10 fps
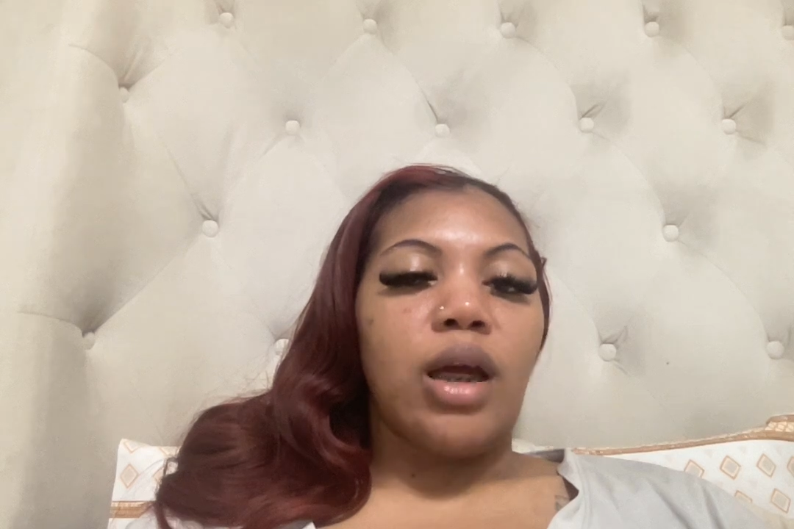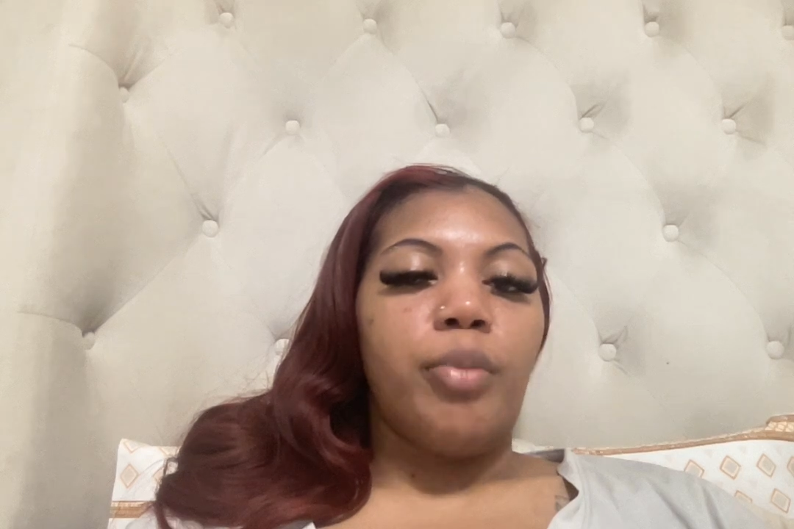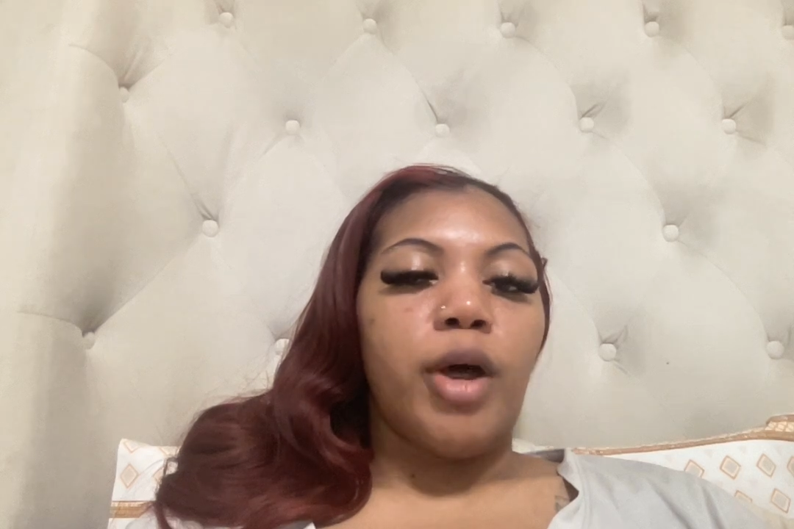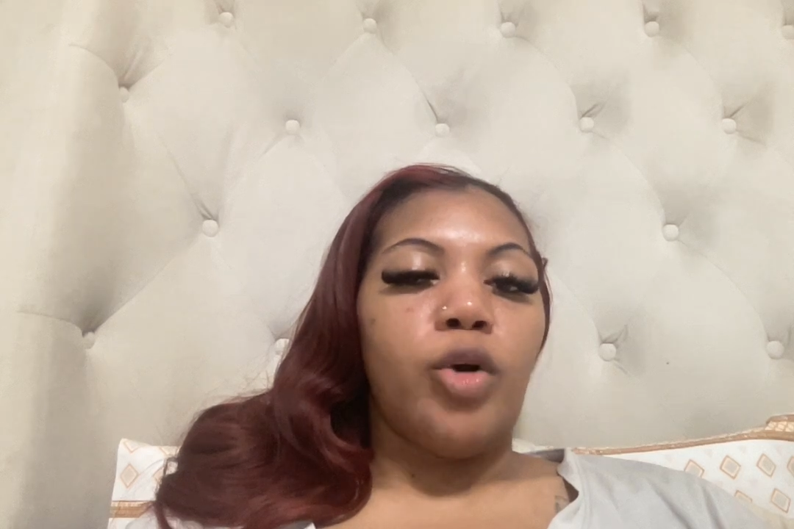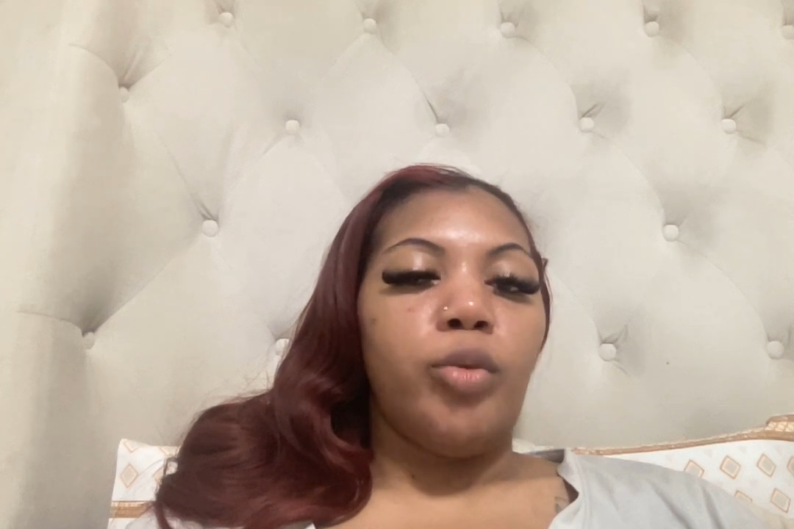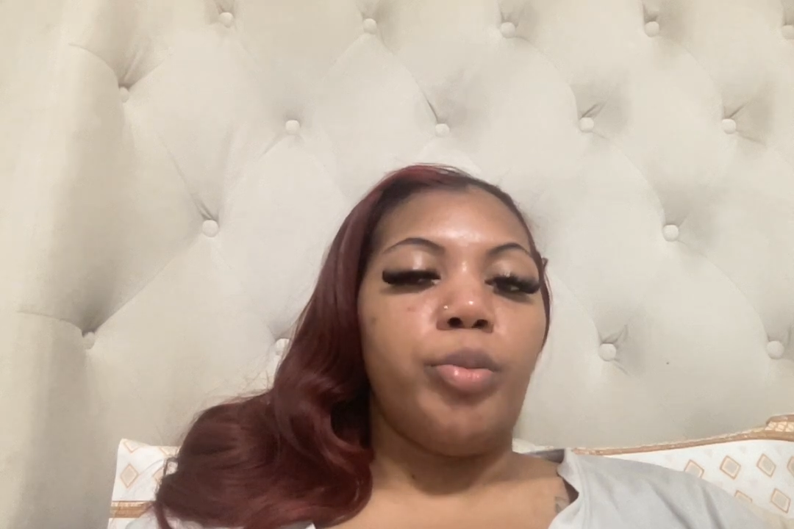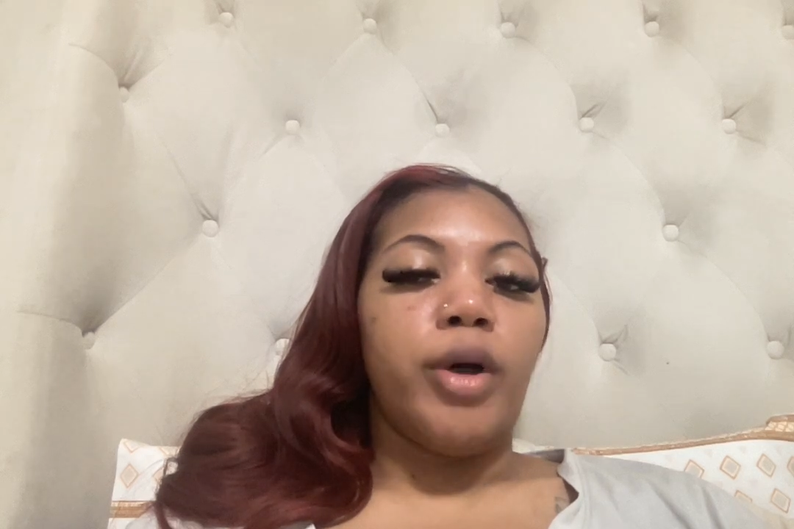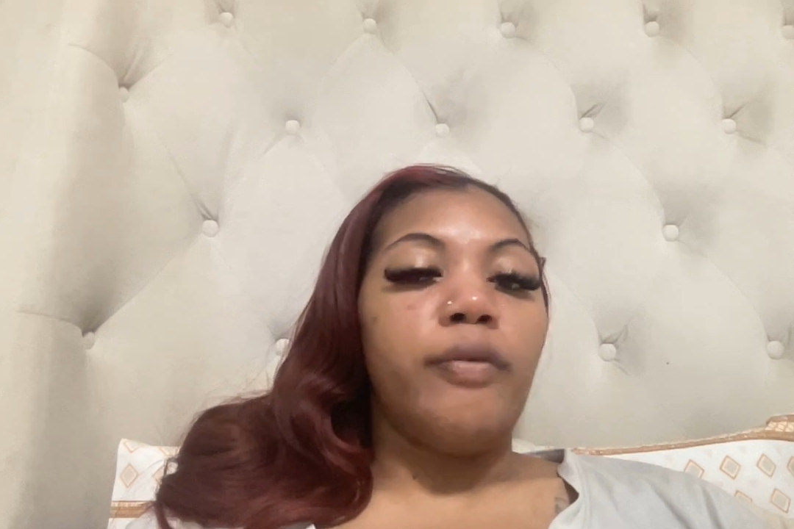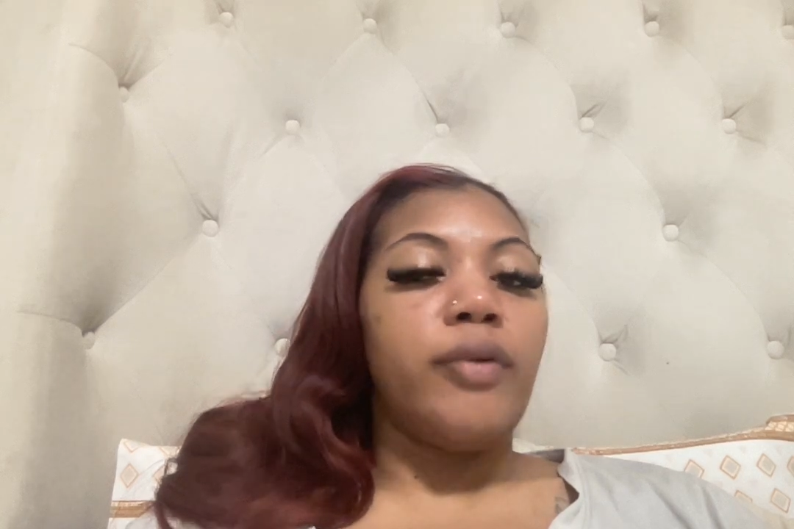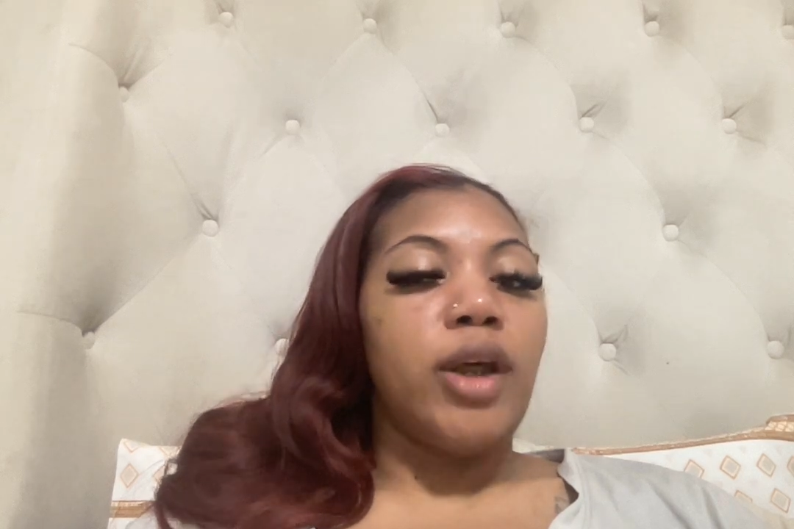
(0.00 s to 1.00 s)
uphold
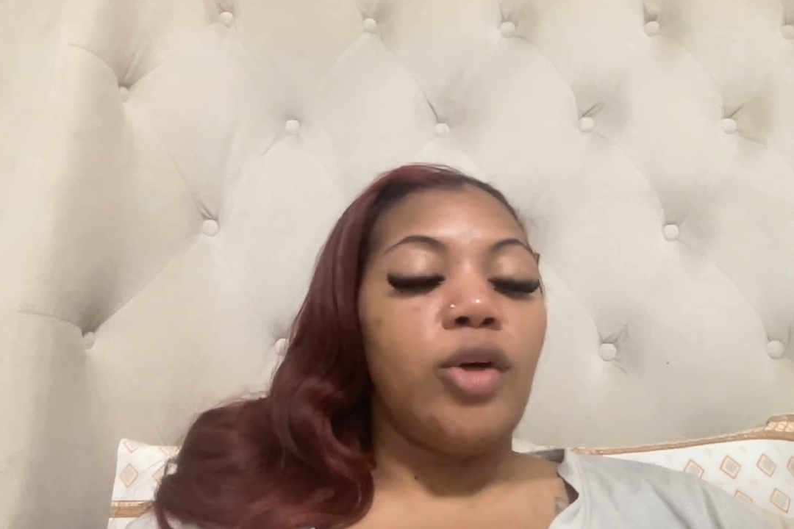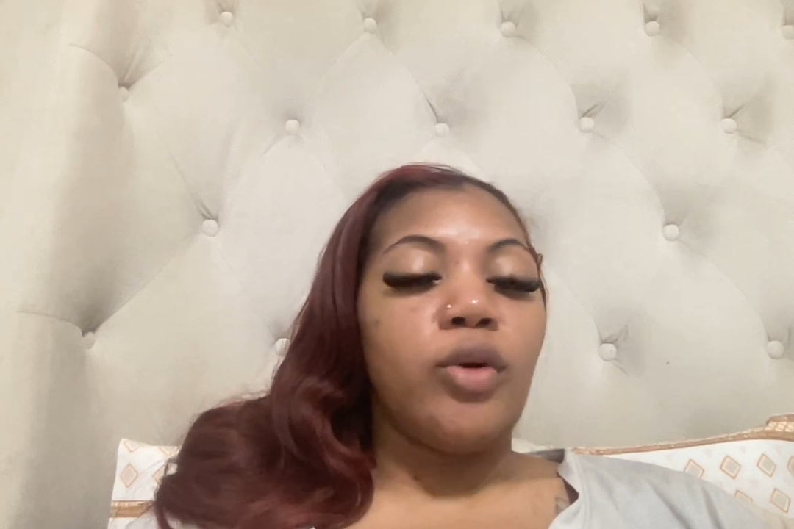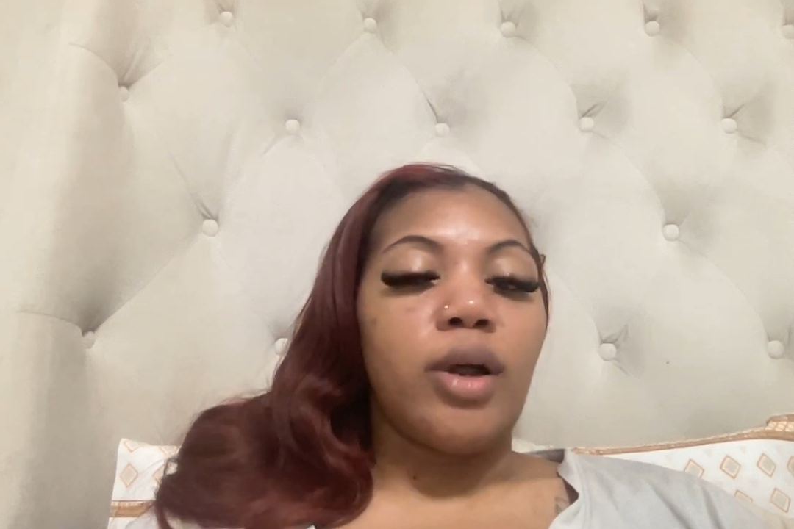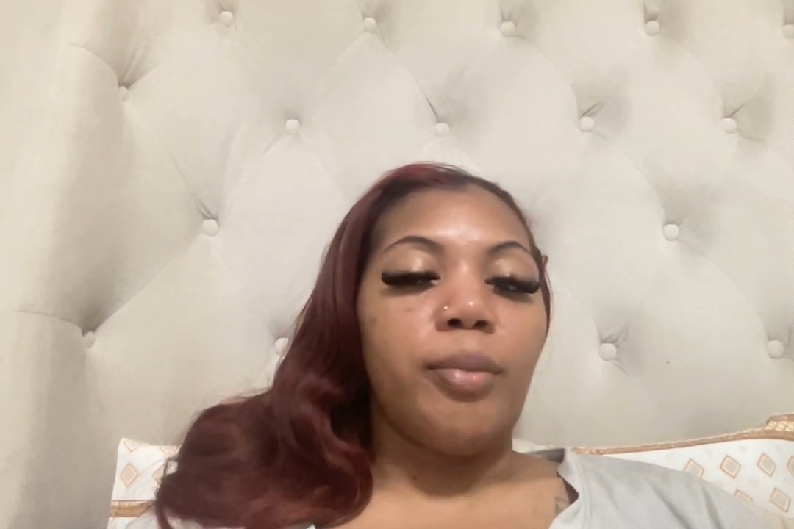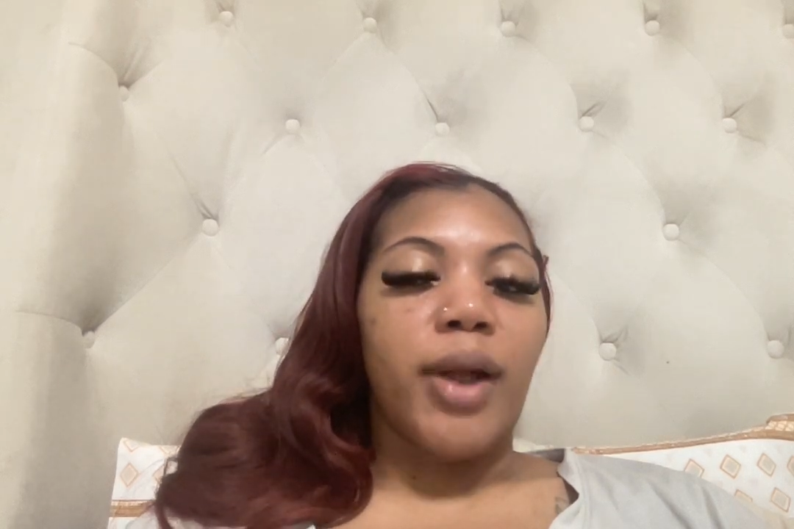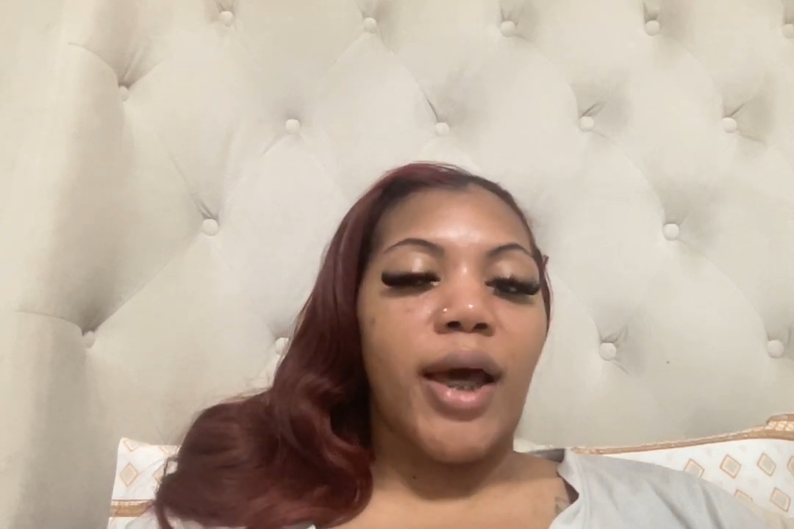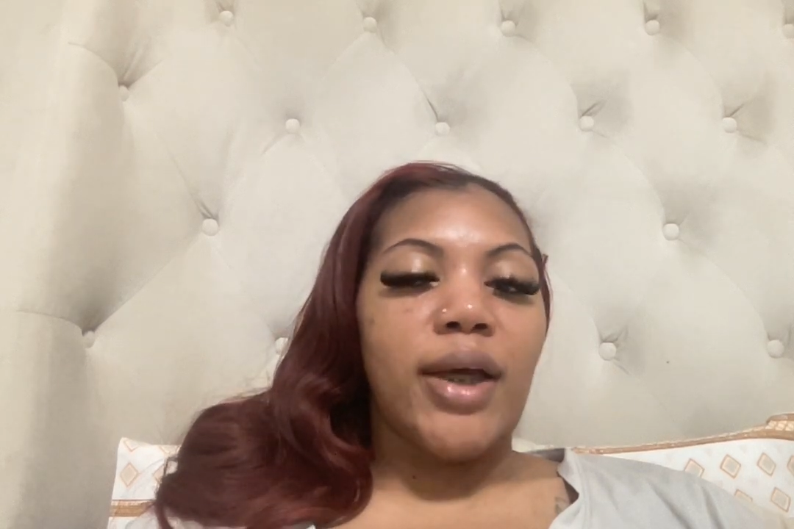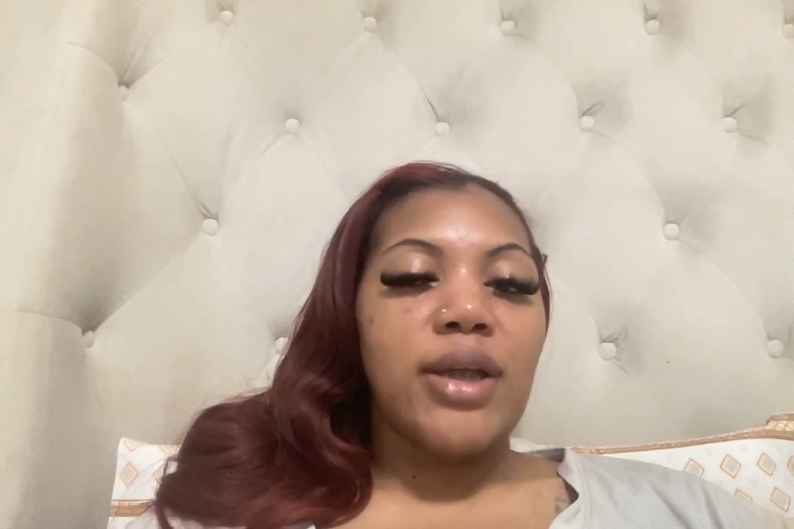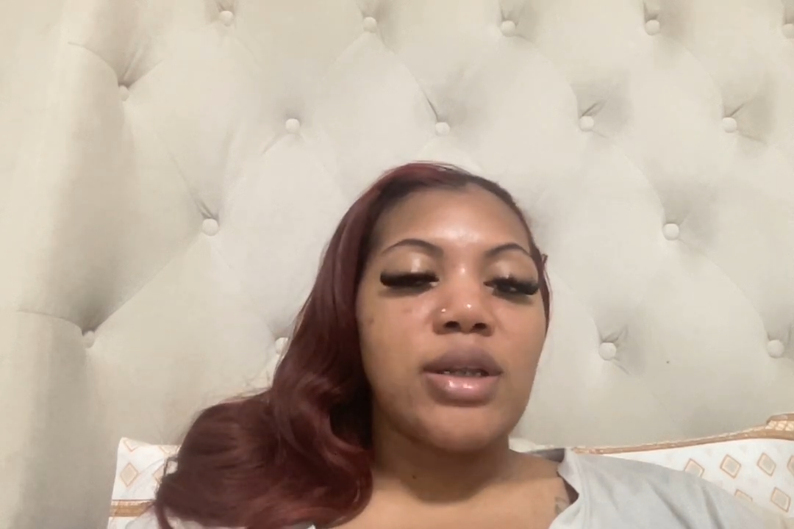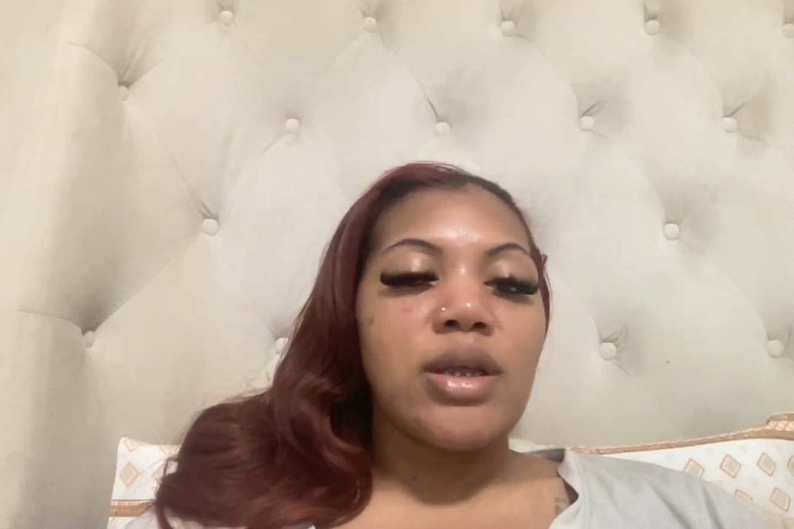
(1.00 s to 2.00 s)
both legal
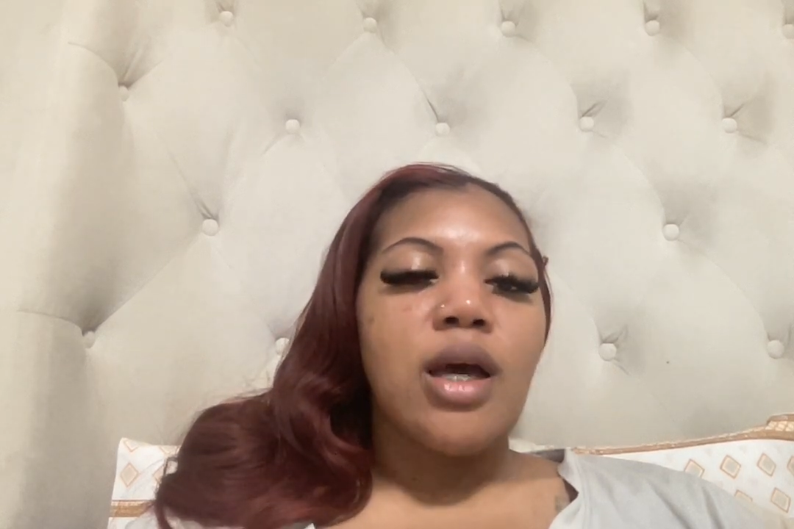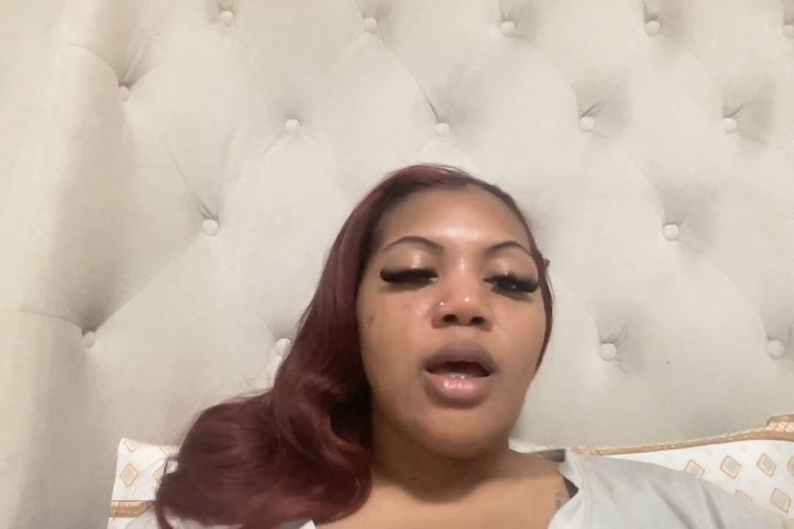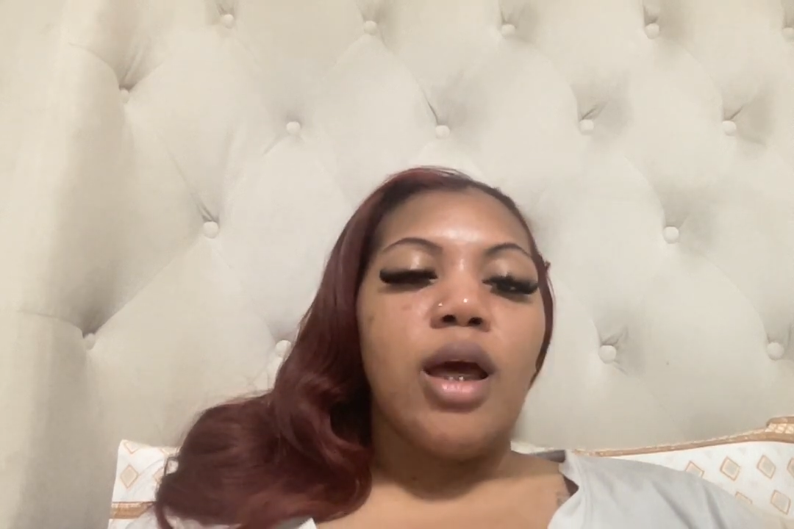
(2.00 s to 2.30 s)
compliance